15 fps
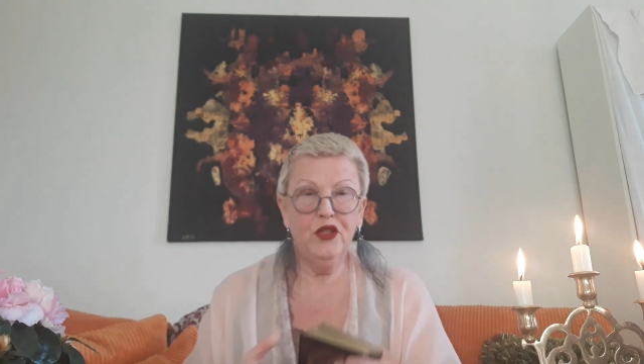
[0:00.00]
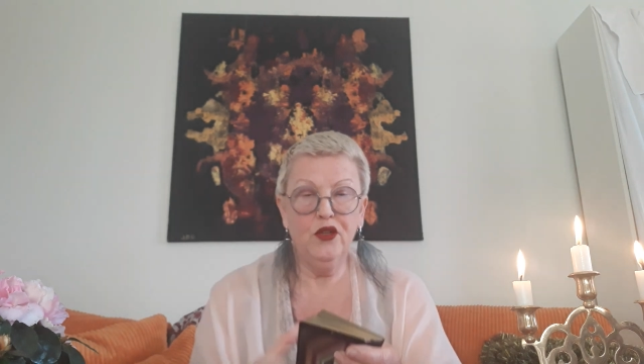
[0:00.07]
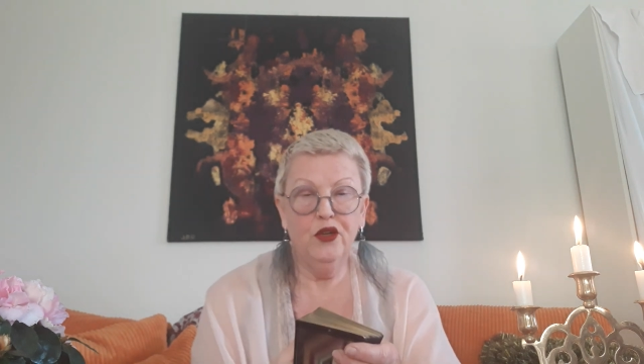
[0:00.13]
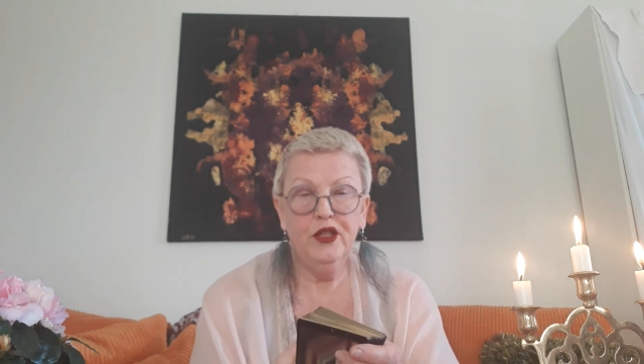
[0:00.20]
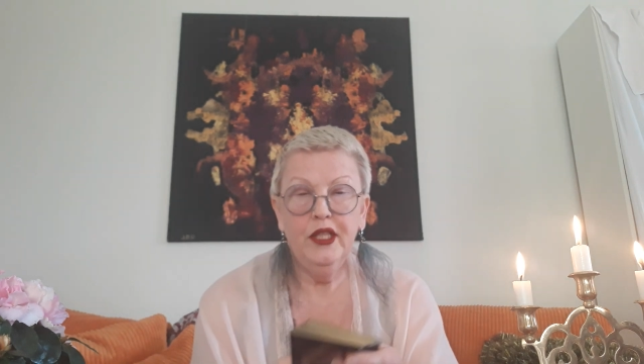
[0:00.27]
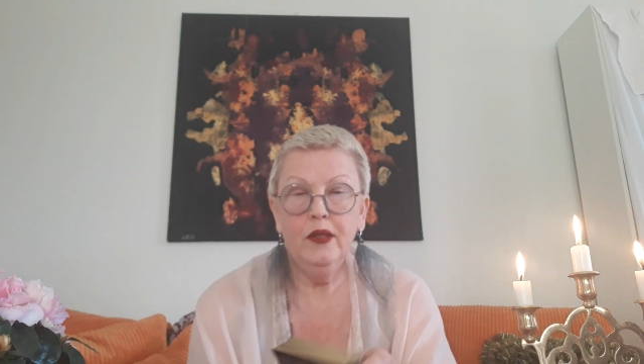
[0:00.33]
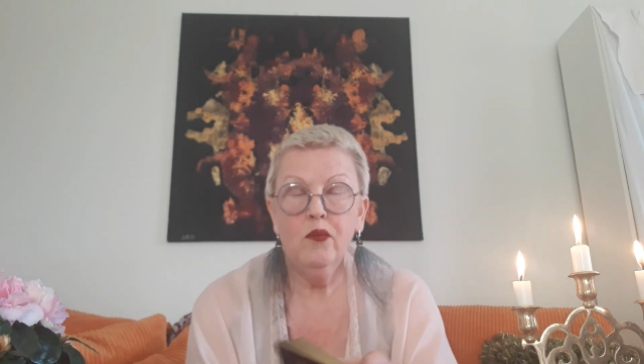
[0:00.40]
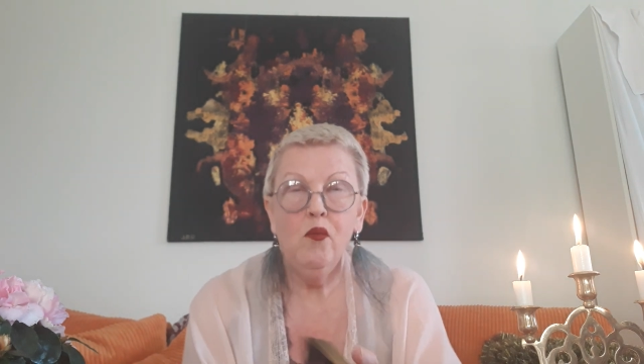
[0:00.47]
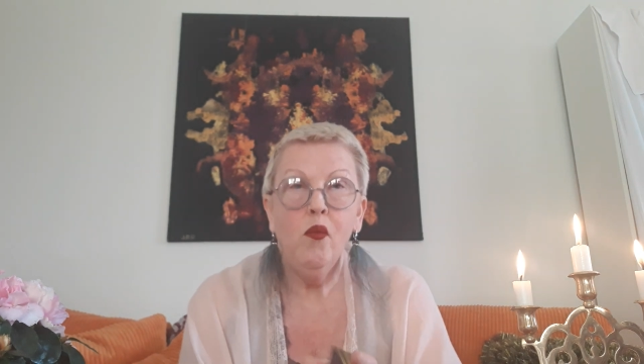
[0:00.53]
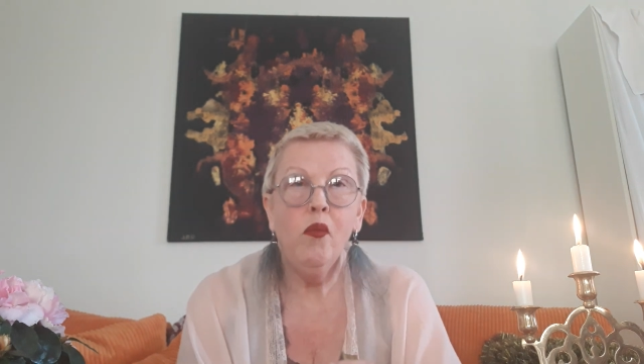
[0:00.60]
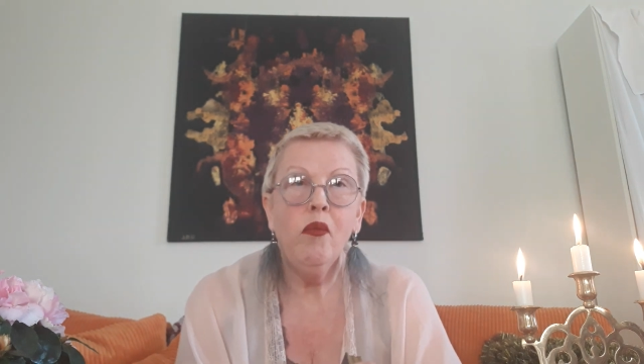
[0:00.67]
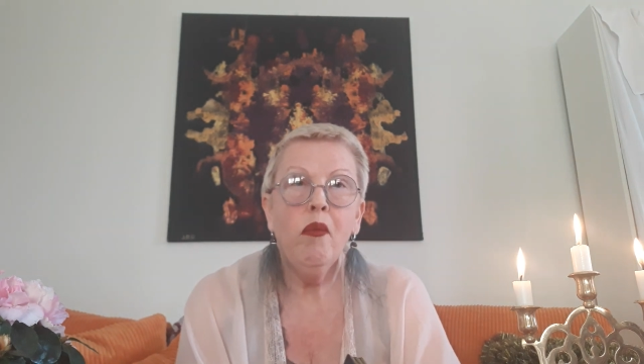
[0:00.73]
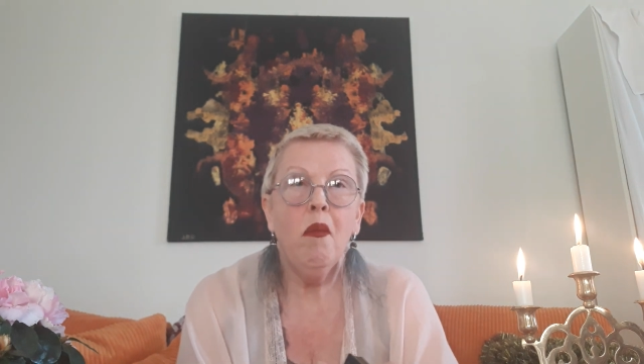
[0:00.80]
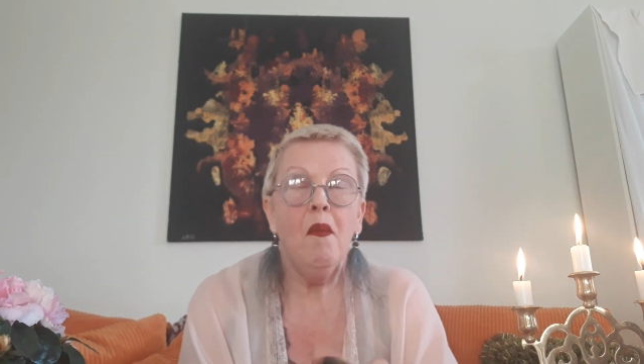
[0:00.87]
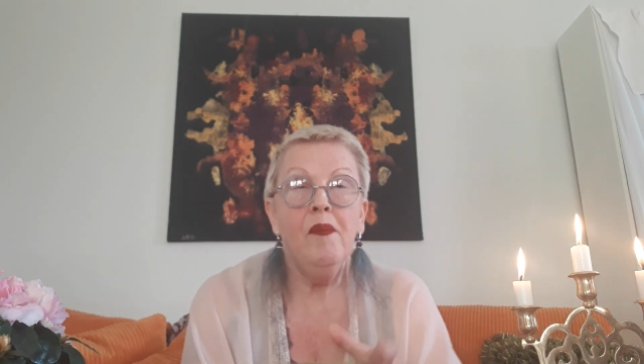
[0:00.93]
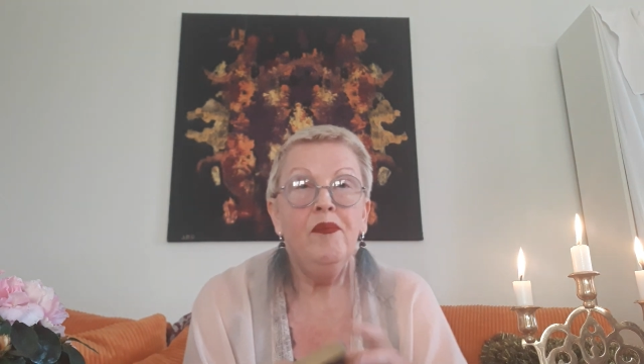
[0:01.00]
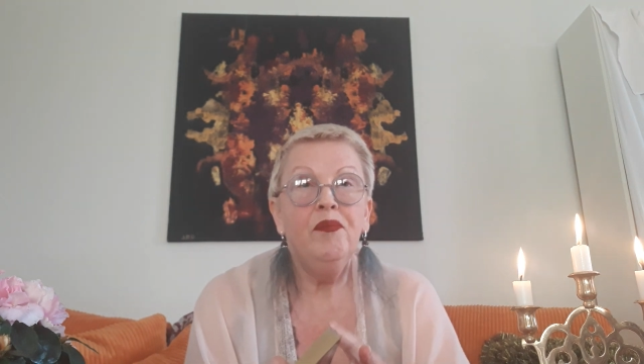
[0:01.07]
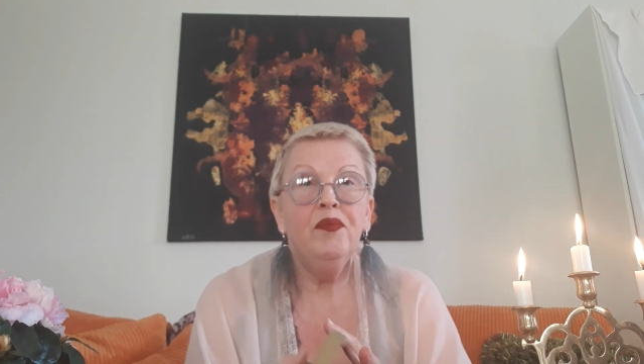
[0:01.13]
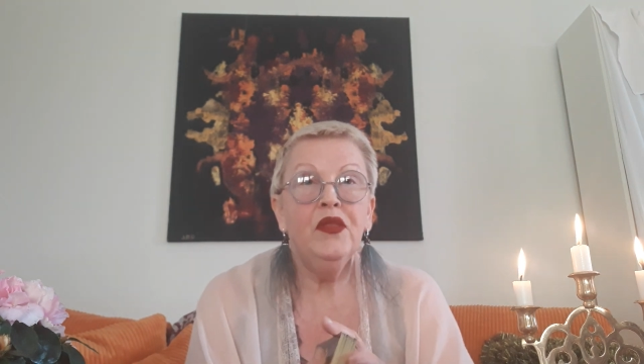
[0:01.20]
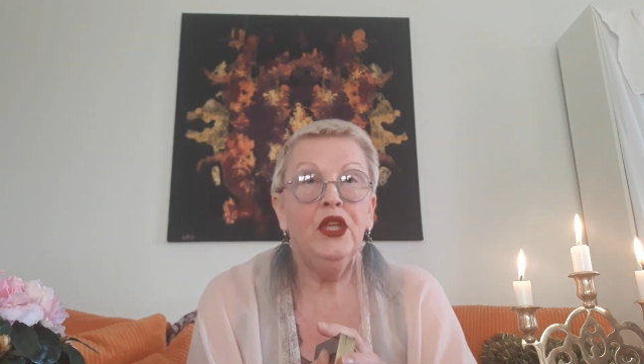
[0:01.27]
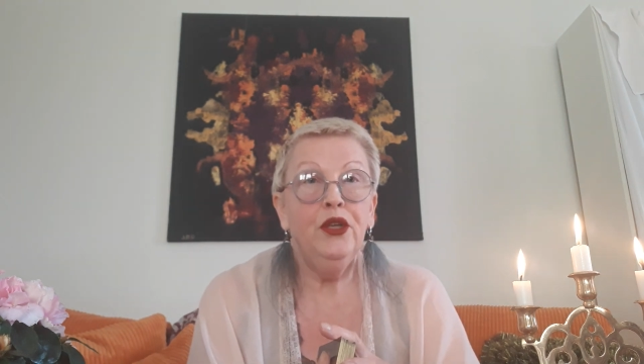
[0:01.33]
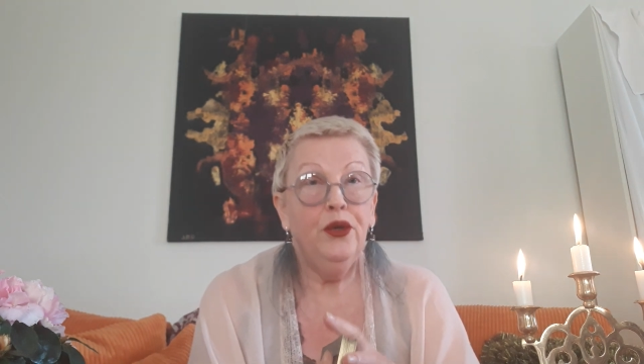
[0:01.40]
sorry,
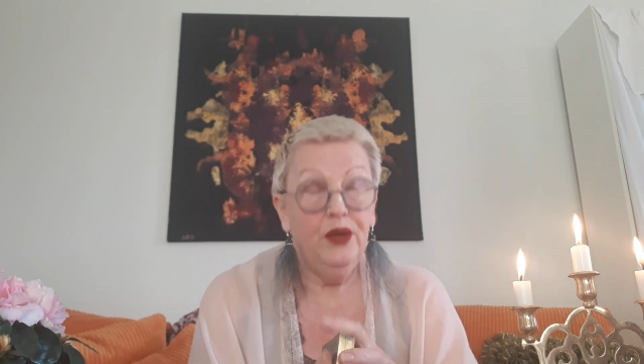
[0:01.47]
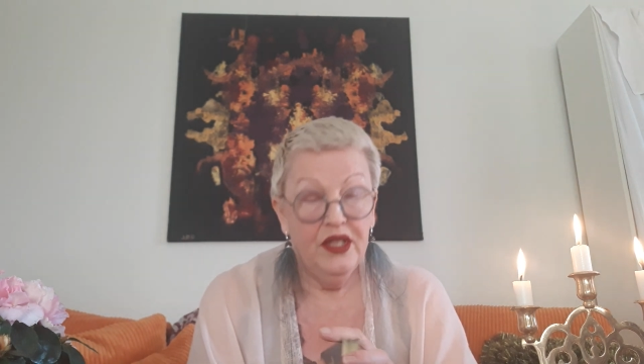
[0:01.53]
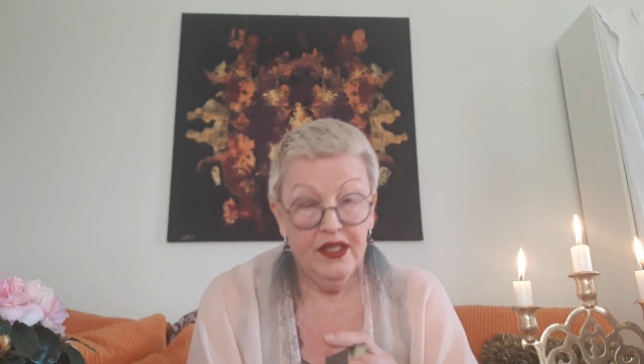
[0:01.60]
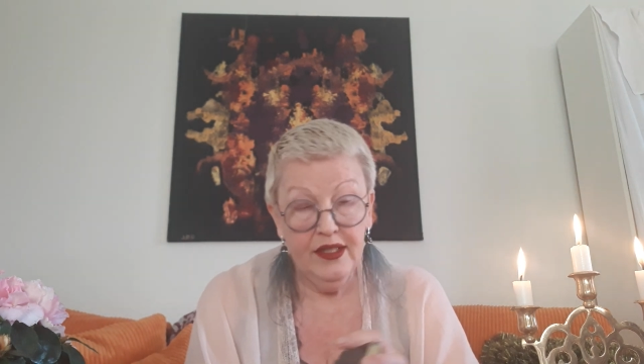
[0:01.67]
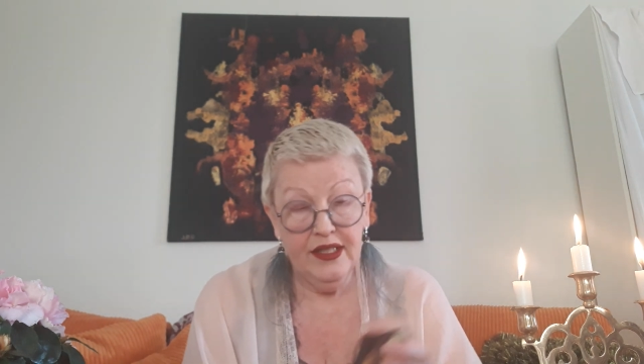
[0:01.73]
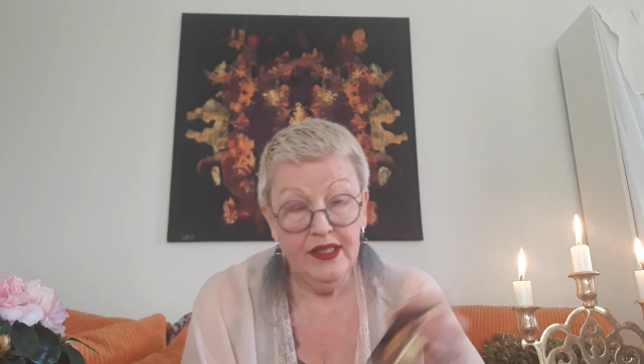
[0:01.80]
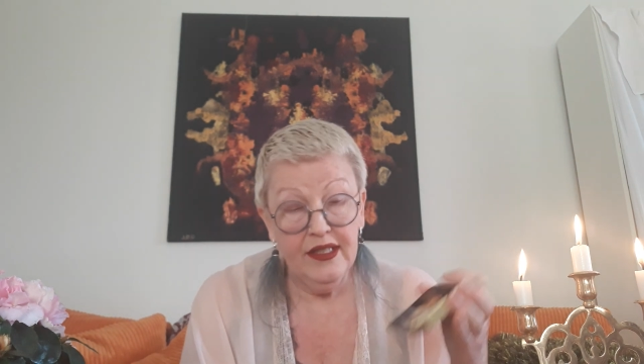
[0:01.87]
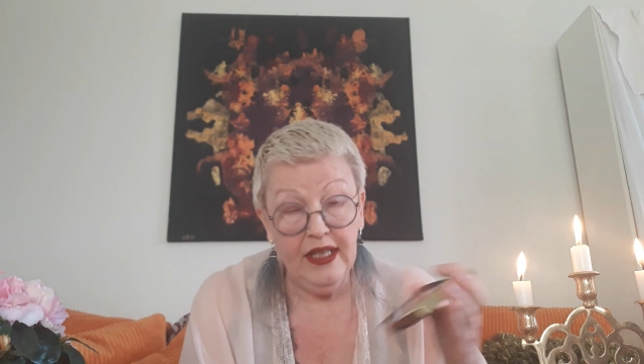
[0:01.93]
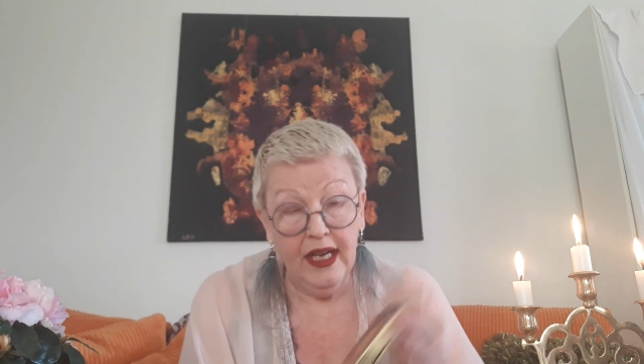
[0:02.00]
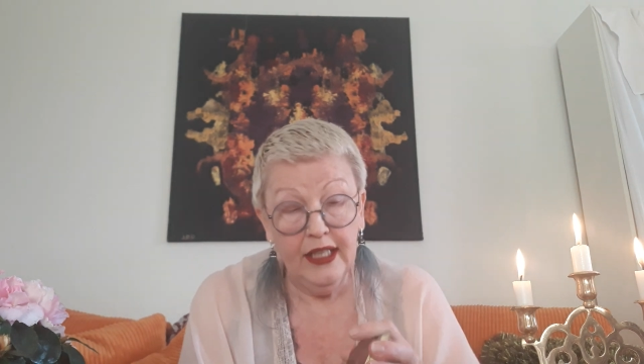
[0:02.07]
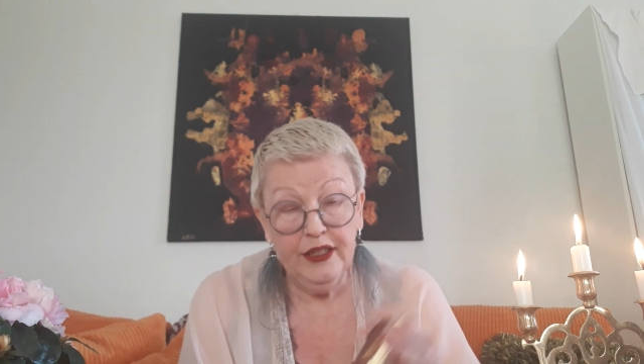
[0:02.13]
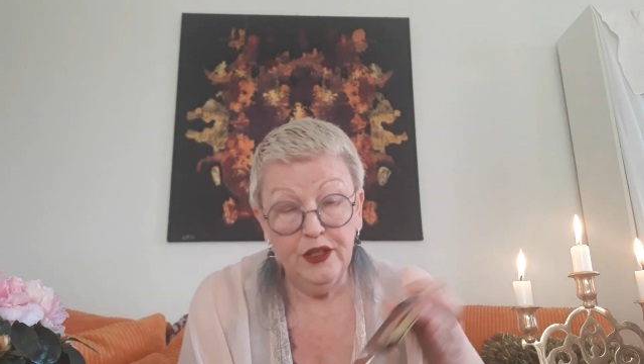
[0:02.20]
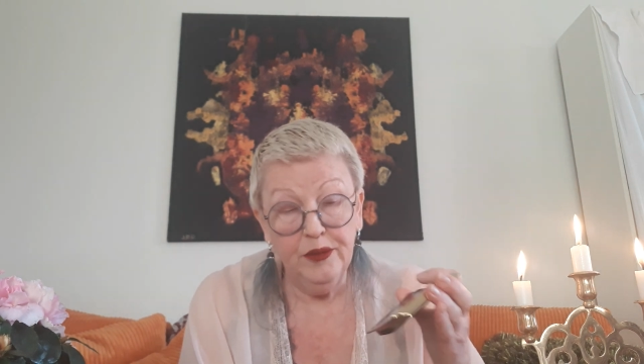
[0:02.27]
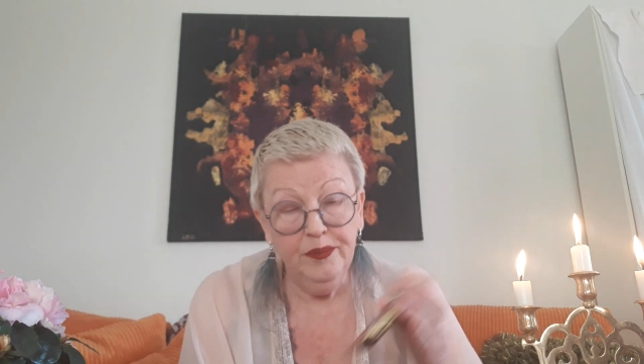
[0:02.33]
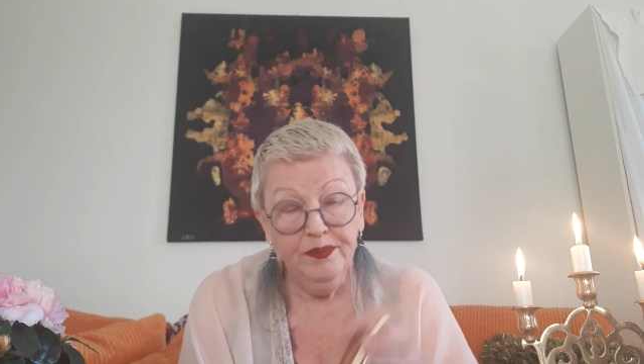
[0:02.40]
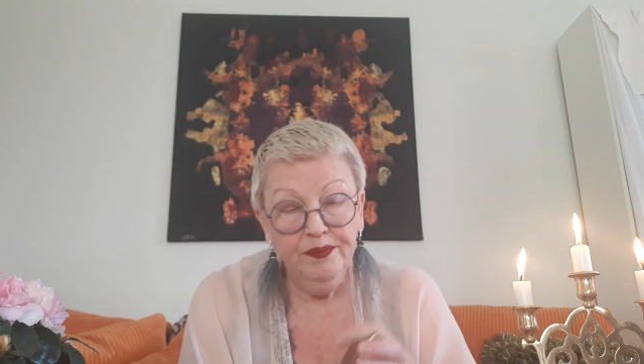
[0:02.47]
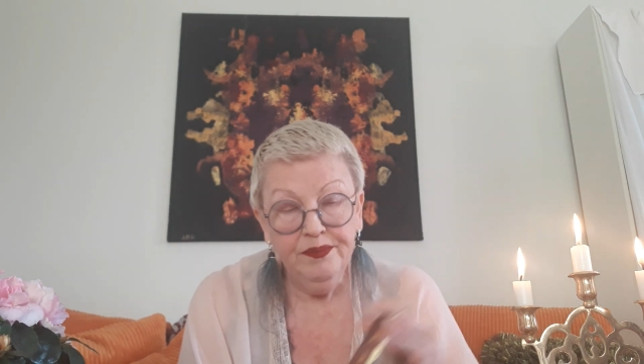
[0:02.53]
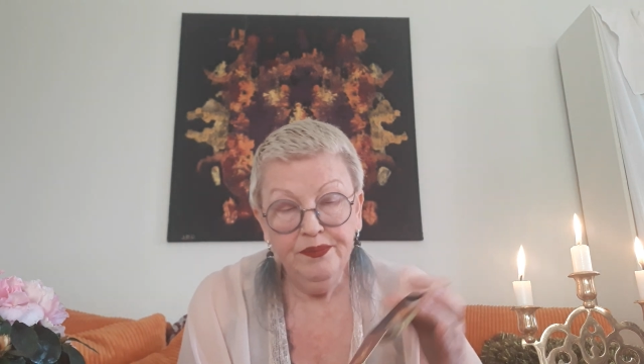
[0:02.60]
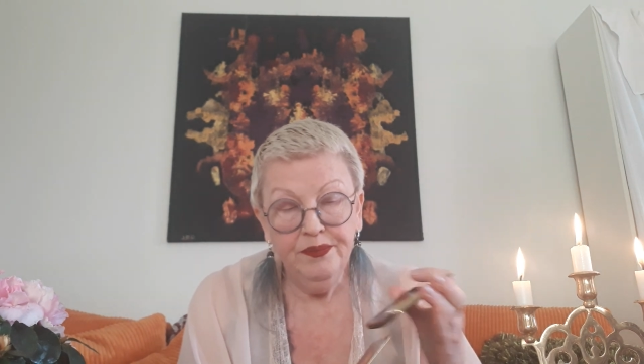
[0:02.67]
who has designed them.